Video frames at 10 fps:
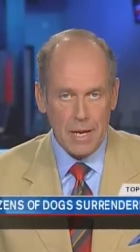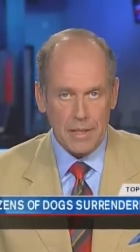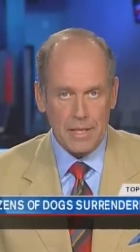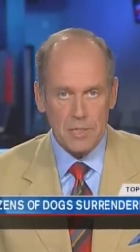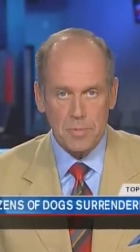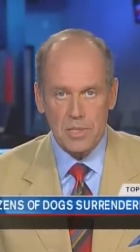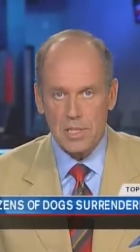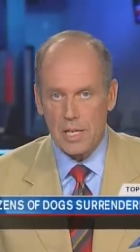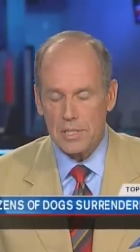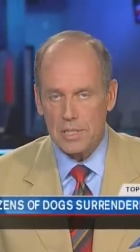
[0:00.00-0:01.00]
The
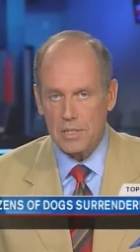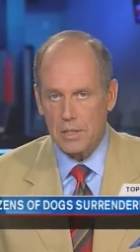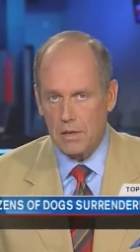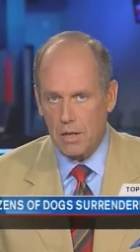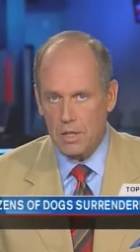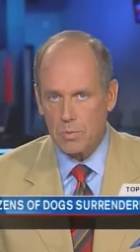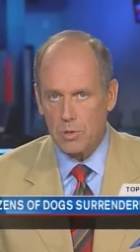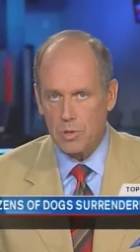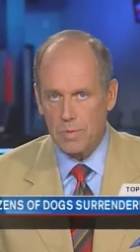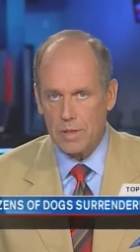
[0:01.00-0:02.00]
SPCA says the dogs were
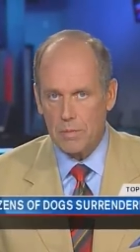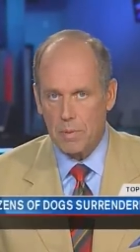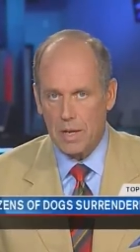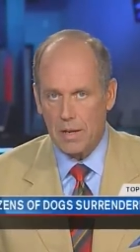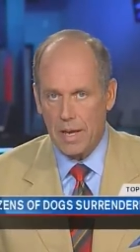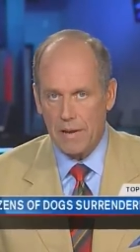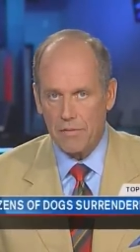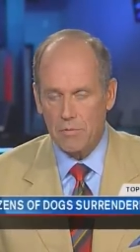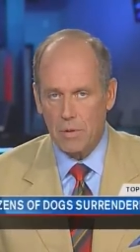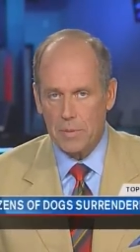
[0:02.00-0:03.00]
surrendered by a
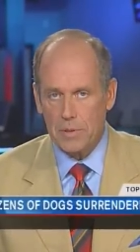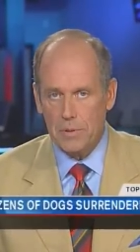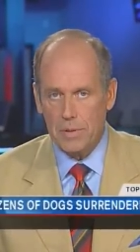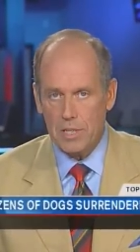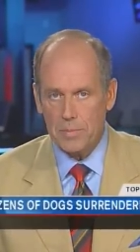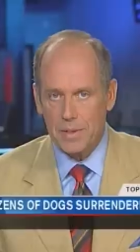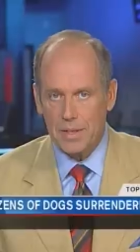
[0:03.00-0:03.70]
Langford woman who has been